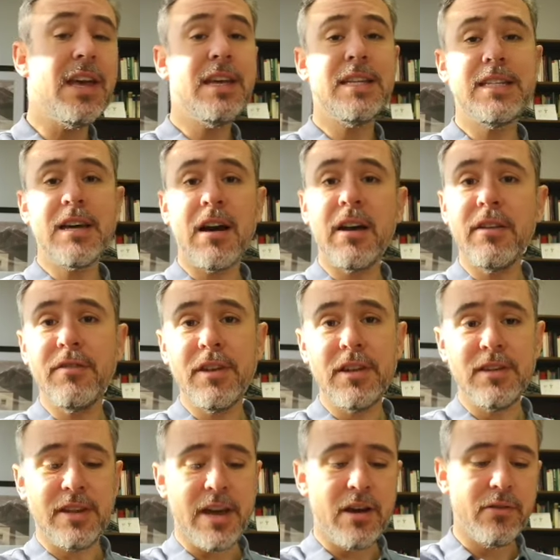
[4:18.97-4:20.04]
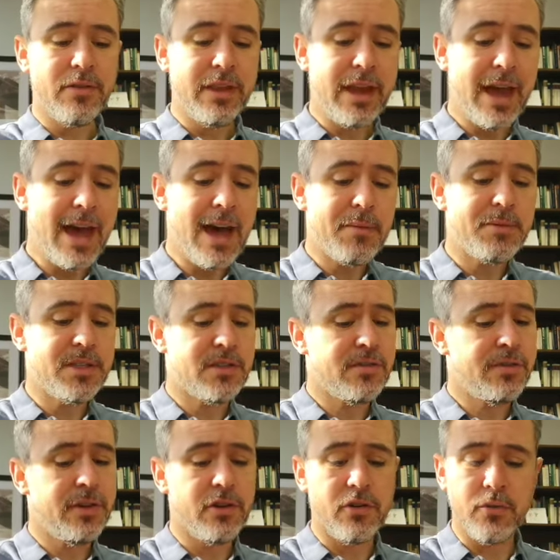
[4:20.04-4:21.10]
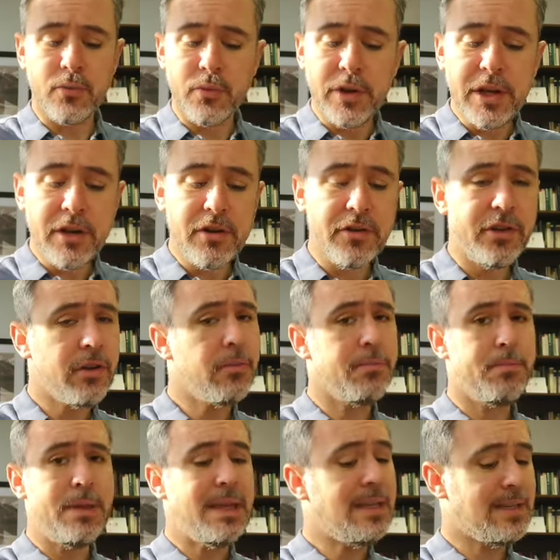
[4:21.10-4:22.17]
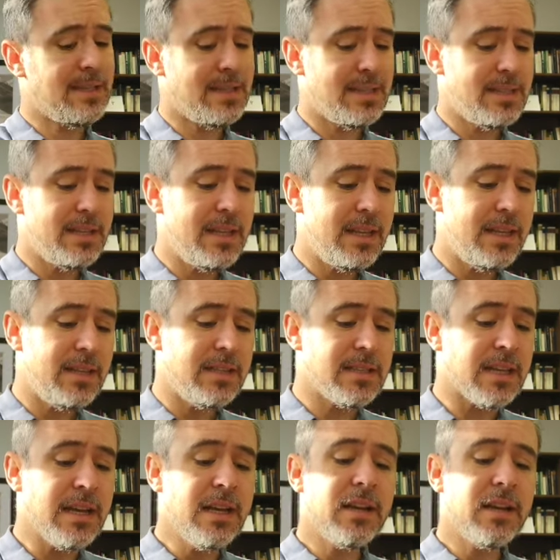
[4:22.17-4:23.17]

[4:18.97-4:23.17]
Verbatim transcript: Diving down the atmosphere, rear your beak steeds,